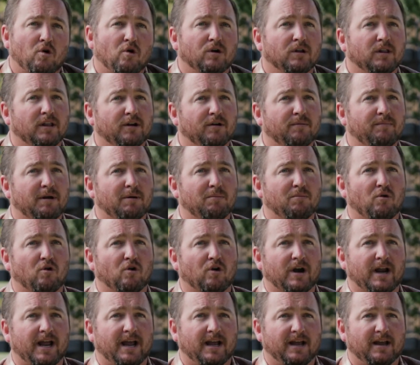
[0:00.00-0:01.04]
or a little bit
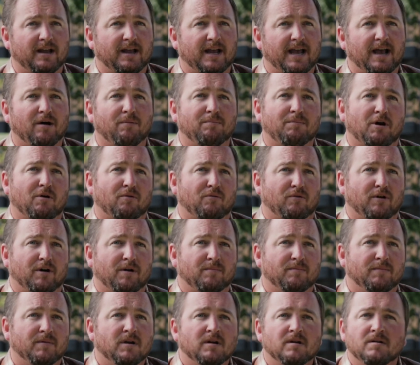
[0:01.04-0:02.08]
more elbow room,